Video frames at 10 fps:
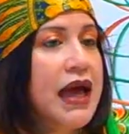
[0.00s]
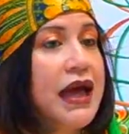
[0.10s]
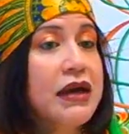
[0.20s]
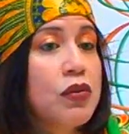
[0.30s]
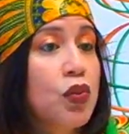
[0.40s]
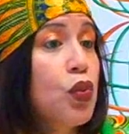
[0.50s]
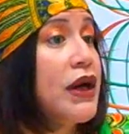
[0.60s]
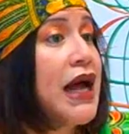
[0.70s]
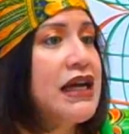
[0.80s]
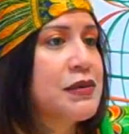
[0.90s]
and
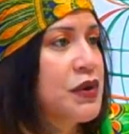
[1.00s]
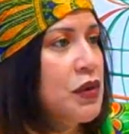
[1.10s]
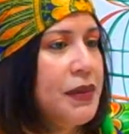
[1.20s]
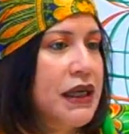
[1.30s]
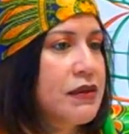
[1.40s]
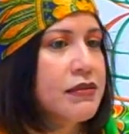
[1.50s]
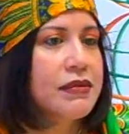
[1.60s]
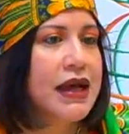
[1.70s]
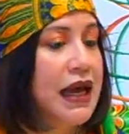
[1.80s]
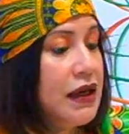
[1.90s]
one hospital bed
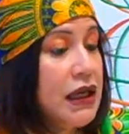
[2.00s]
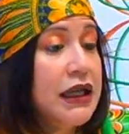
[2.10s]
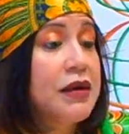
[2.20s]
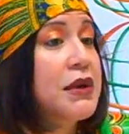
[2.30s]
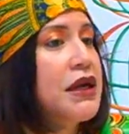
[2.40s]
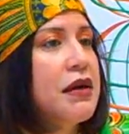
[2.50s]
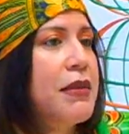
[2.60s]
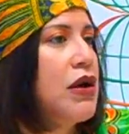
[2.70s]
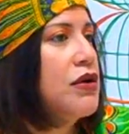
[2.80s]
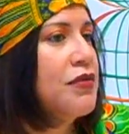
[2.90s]
and a limited
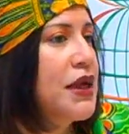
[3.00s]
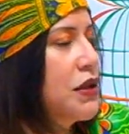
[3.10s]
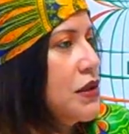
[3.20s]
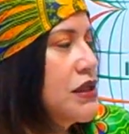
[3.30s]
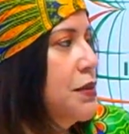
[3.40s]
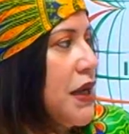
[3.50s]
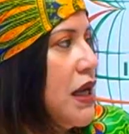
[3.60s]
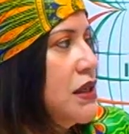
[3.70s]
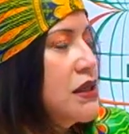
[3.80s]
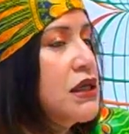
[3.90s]
amount of medical
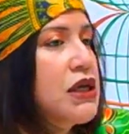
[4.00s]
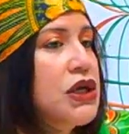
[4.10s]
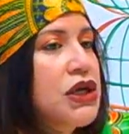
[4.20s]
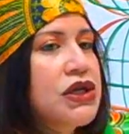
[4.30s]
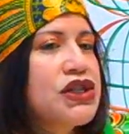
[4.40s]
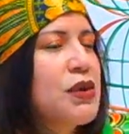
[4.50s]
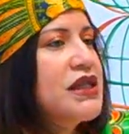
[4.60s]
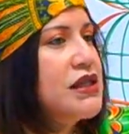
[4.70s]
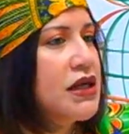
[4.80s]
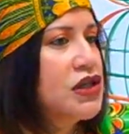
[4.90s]
supplies. So
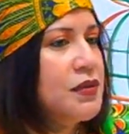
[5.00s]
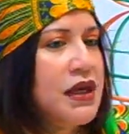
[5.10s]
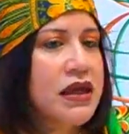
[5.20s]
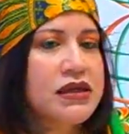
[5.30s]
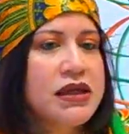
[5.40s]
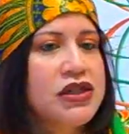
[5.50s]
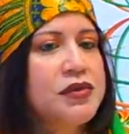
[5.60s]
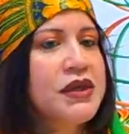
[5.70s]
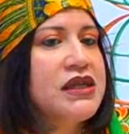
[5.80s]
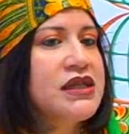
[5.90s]
it touched me, and it
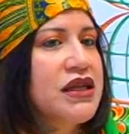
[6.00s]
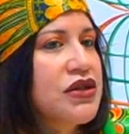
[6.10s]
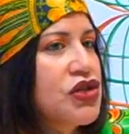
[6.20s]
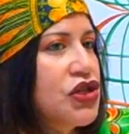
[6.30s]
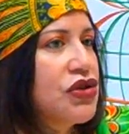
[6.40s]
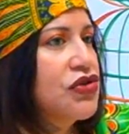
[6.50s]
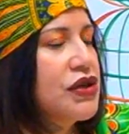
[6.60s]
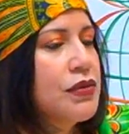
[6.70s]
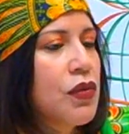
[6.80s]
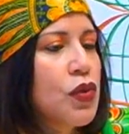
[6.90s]
touched me to see the
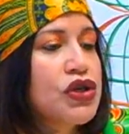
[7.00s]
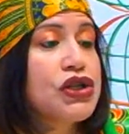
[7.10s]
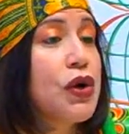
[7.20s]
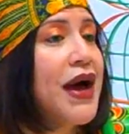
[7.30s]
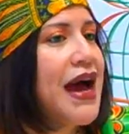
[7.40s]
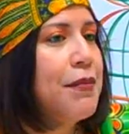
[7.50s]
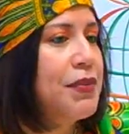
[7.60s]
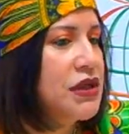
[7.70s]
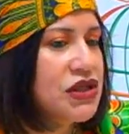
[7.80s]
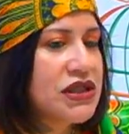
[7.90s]
children were so
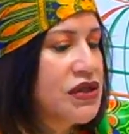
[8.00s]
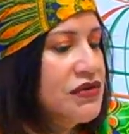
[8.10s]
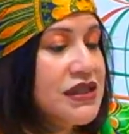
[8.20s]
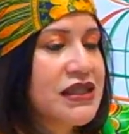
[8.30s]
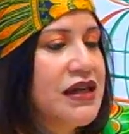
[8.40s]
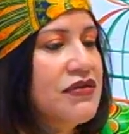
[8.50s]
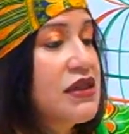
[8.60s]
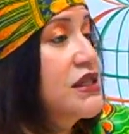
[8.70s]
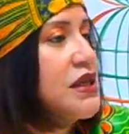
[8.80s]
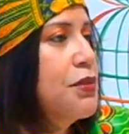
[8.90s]
happy just to receive
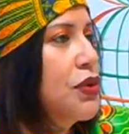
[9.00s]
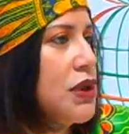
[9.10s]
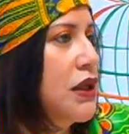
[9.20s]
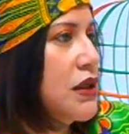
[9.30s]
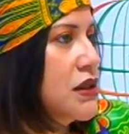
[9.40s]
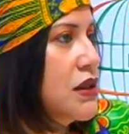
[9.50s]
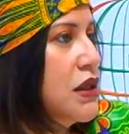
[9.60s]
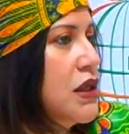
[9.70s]
these simple things.